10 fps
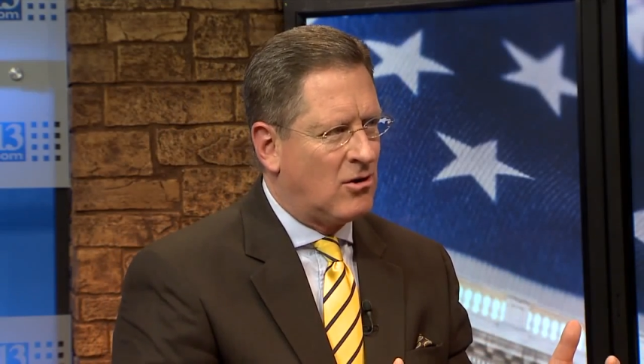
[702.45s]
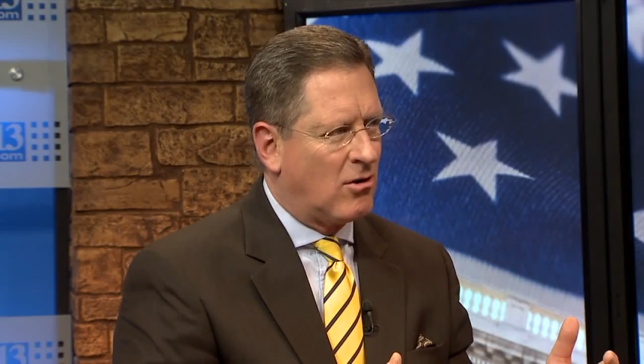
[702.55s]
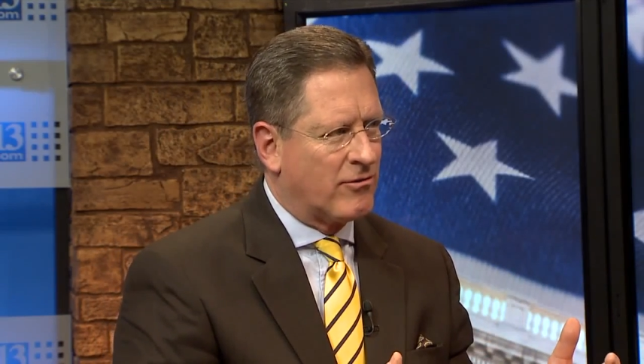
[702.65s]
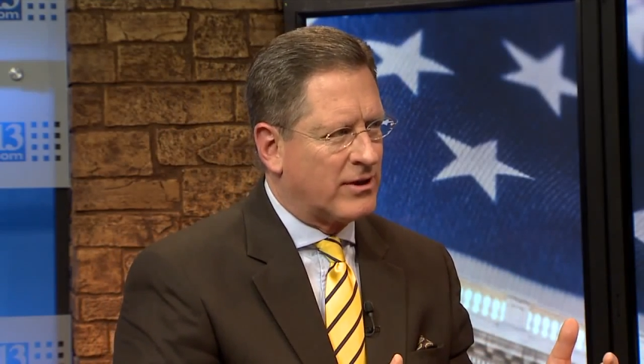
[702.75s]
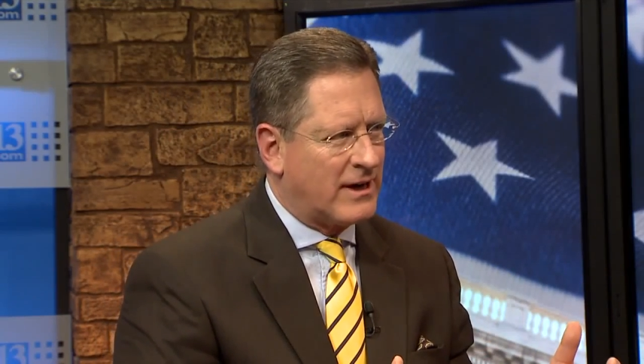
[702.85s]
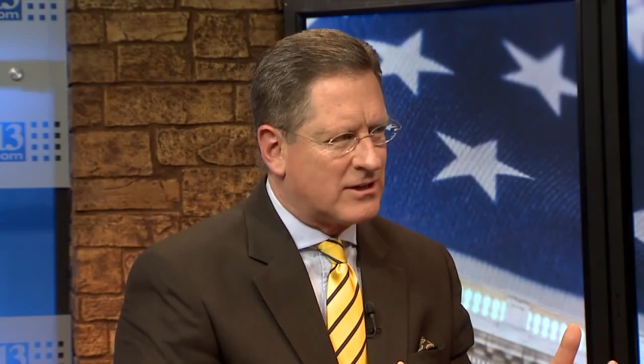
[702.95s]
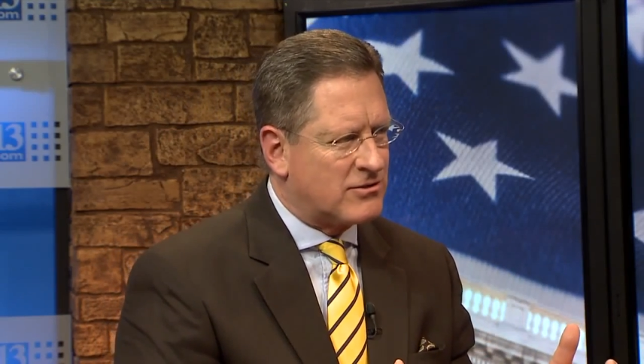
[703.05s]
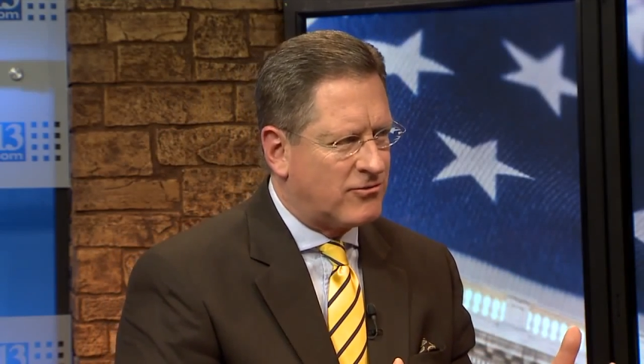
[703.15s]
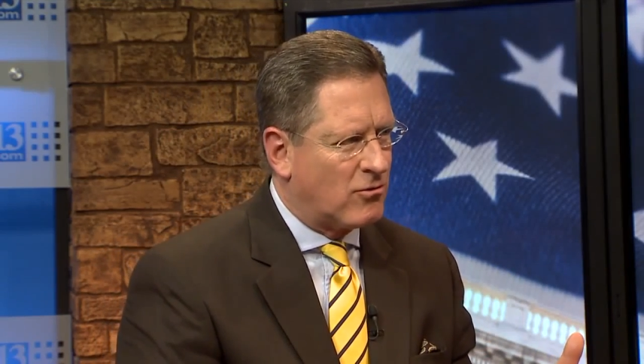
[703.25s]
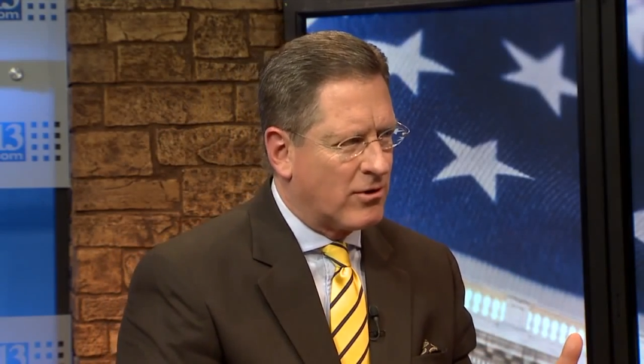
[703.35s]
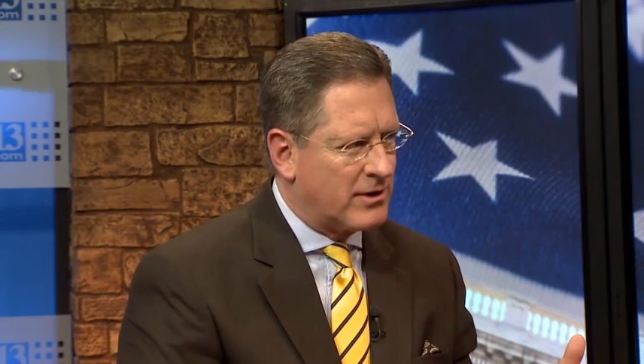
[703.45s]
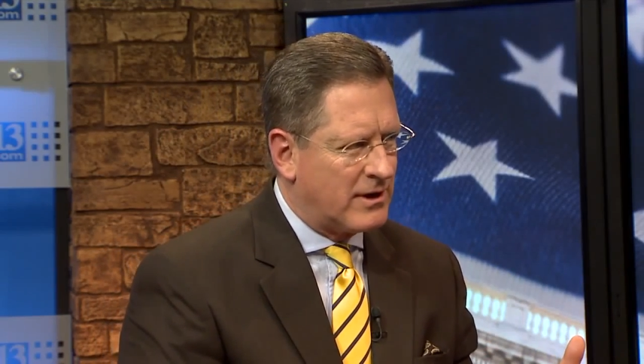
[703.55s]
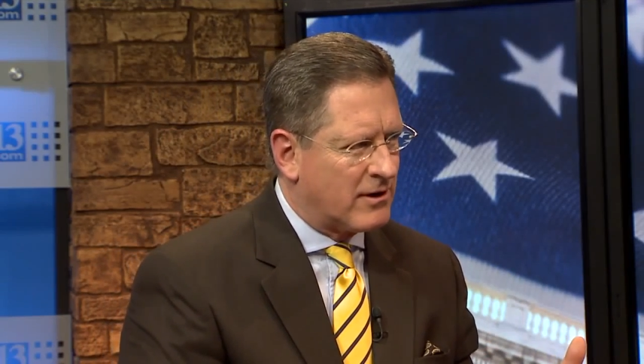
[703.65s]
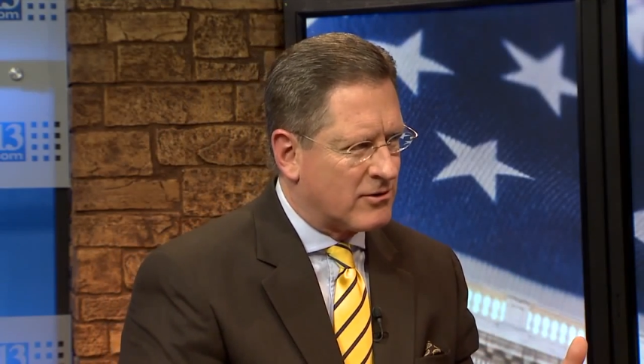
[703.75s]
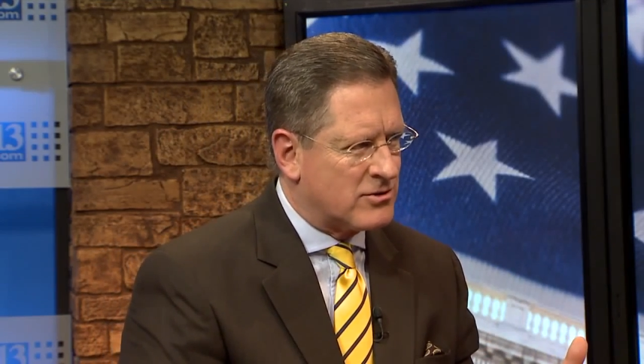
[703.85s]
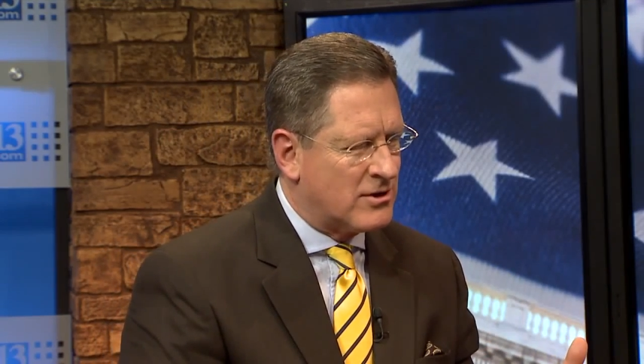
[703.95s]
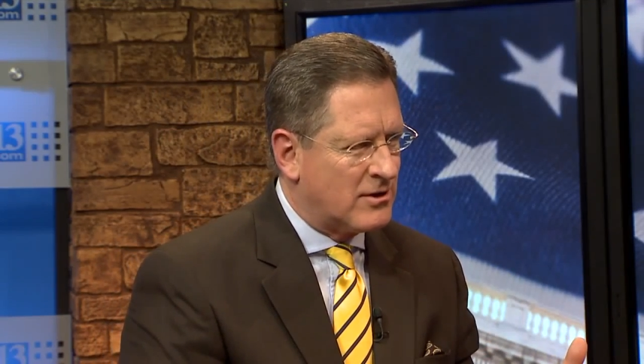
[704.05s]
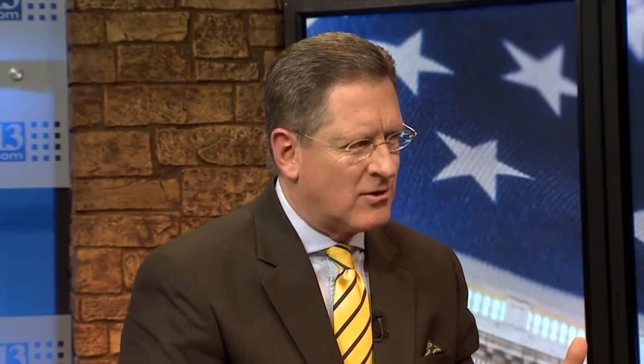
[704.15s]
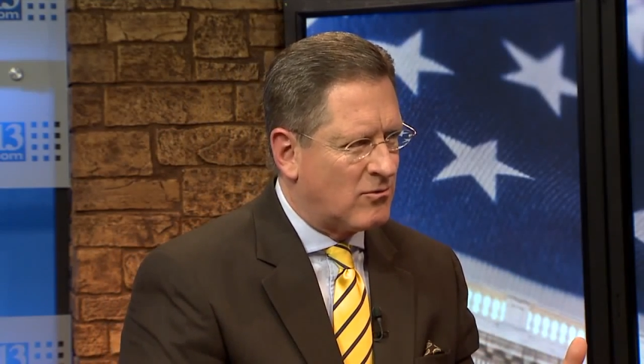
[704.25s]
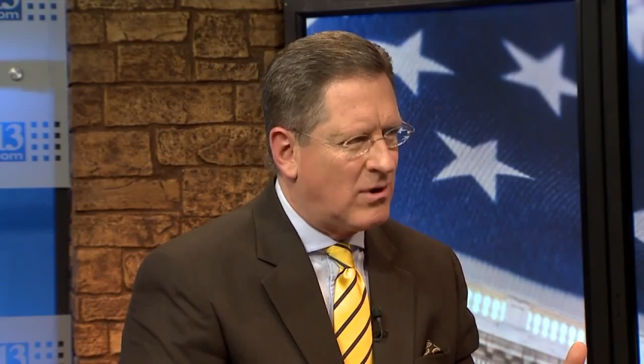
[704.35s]
over the next four years,
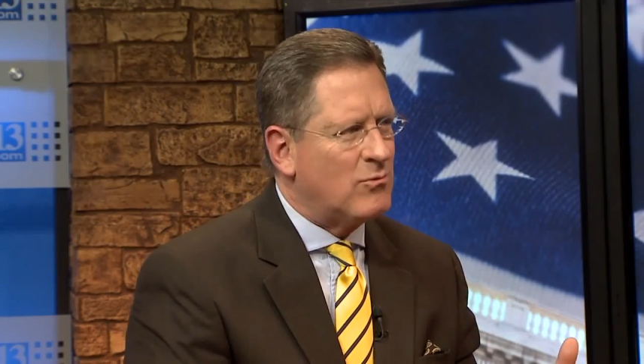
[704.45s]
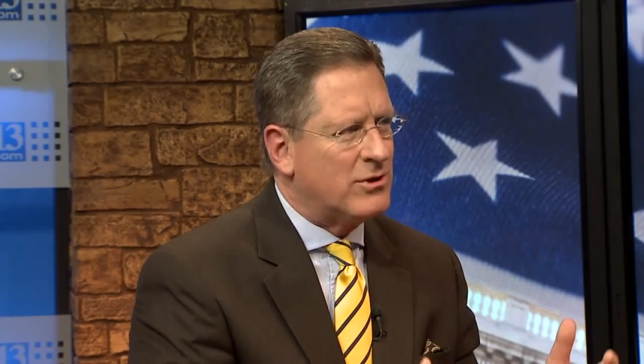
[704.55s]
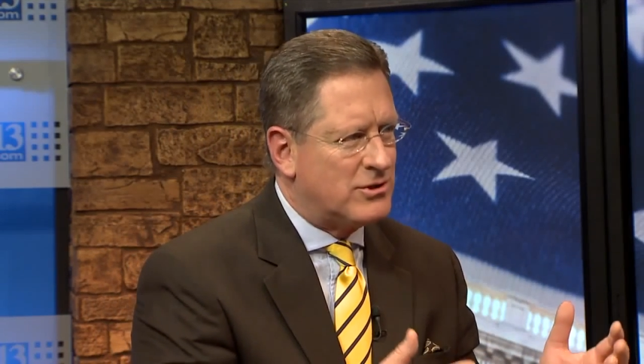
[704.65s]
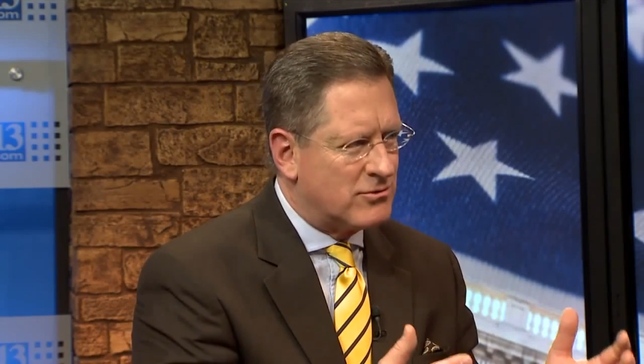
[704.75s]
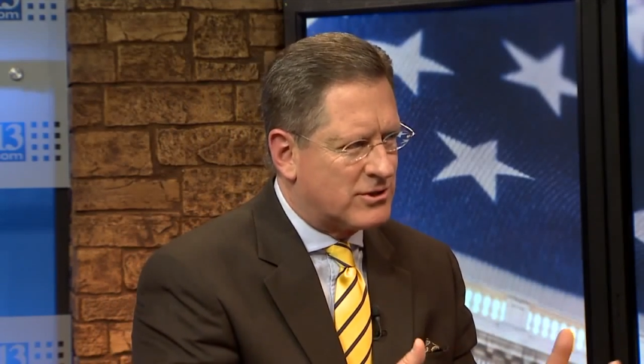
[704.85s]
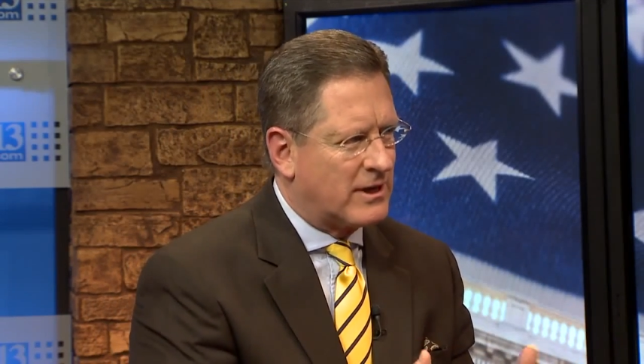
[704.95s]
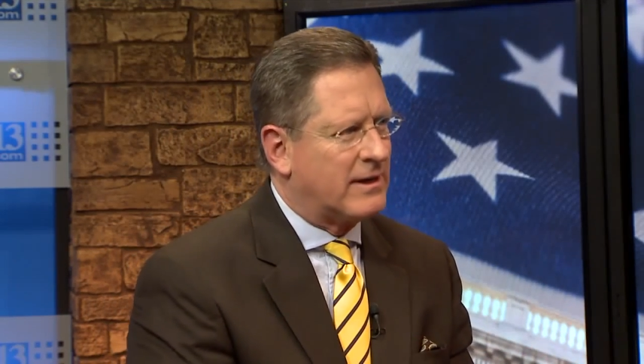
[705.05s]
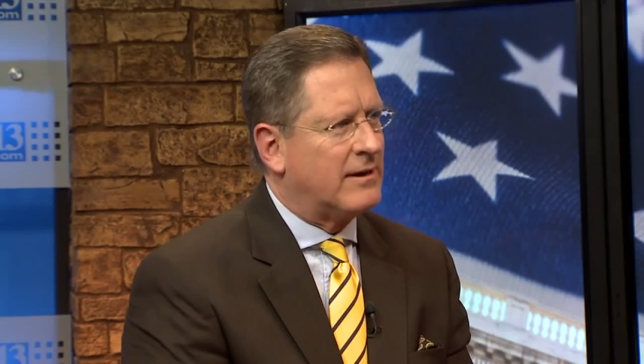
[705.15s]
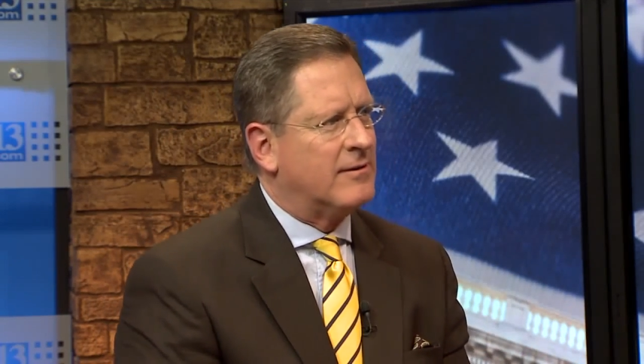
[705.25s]
what would you say?